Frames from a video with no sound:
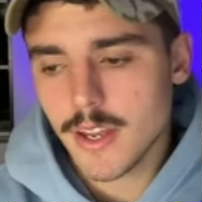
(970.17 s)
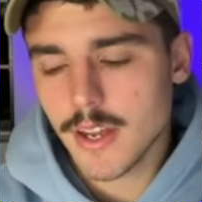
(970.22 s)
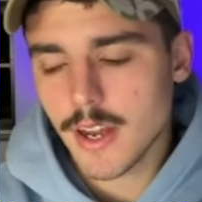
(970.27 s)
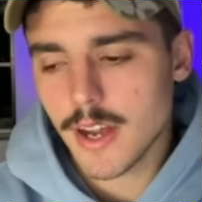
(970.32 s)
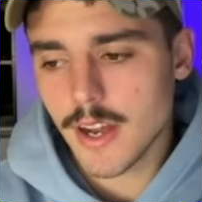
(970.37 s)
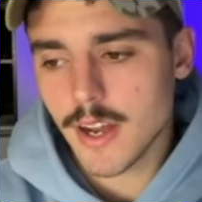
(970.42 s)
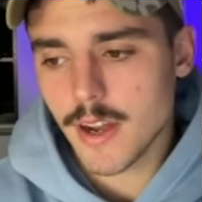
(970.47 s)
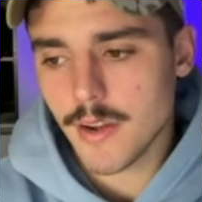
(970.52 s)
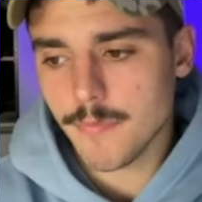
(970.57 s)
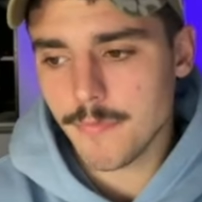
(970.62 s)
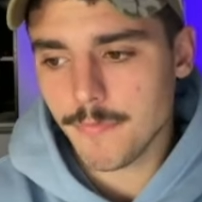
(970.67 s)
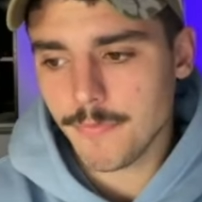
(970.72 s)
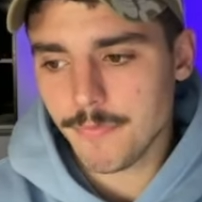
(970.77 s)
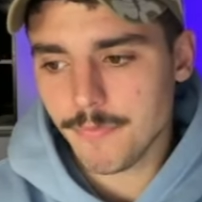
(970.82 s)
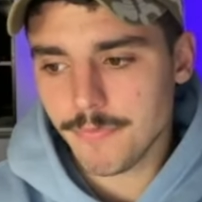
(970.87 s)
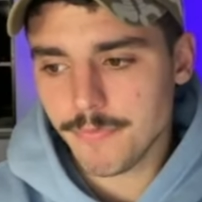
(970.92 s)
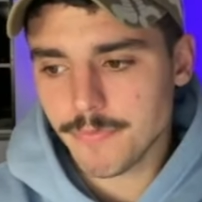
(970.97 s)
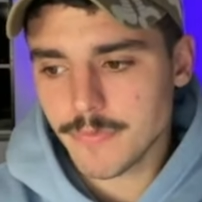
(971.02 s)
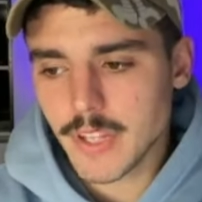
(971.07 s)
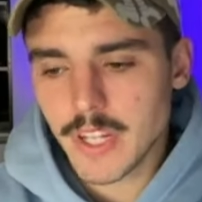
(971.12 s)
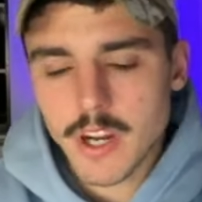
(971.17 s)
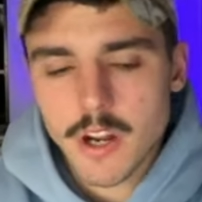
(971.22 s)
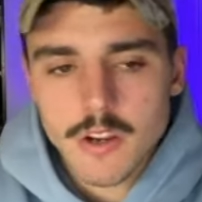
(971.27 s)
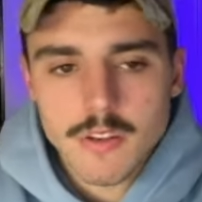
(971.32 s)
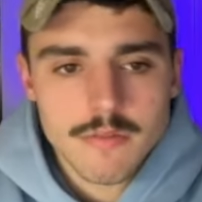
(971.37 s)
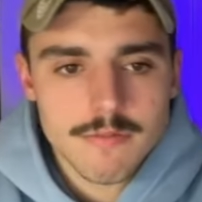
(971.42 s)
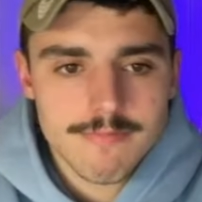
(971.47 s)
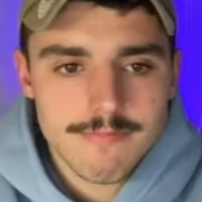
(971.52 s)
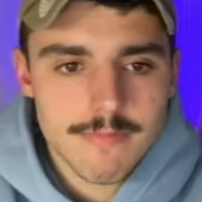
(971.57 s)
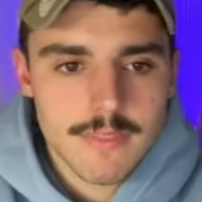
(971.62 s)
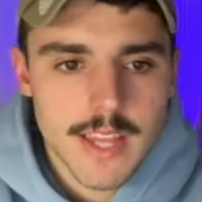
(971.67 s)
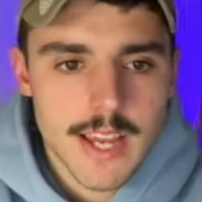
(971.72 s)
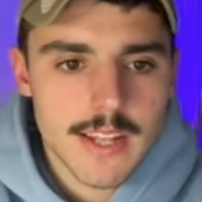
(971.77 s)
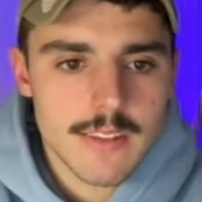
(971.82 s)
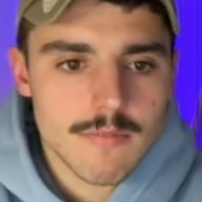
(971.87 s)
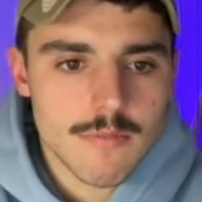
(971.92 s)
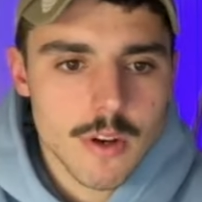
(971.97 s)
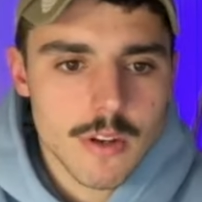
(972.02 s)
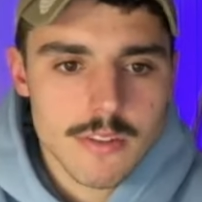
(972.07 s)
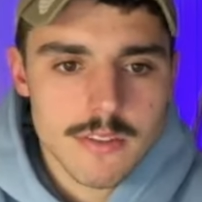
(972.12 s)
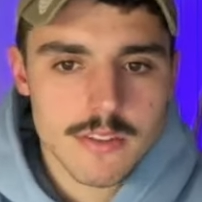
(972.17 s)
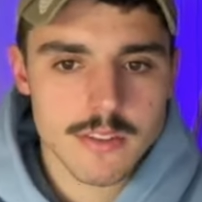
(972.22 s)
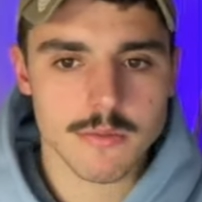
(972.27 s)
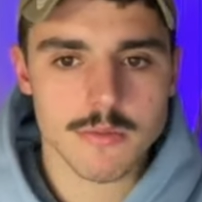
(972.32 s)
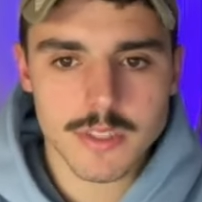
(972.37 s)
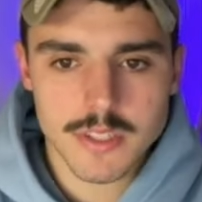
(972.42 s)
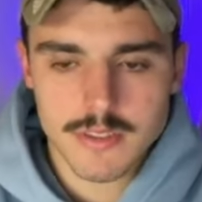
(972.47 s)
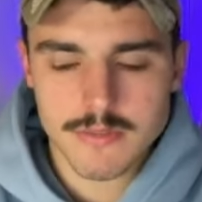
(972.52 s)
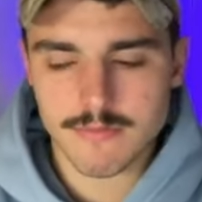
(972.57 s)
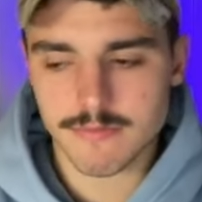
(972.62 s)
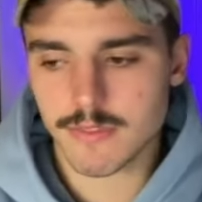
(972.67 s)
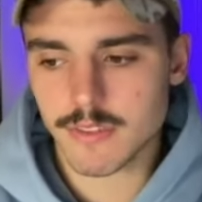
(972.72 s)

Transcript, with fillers: Um, you know, that roster was,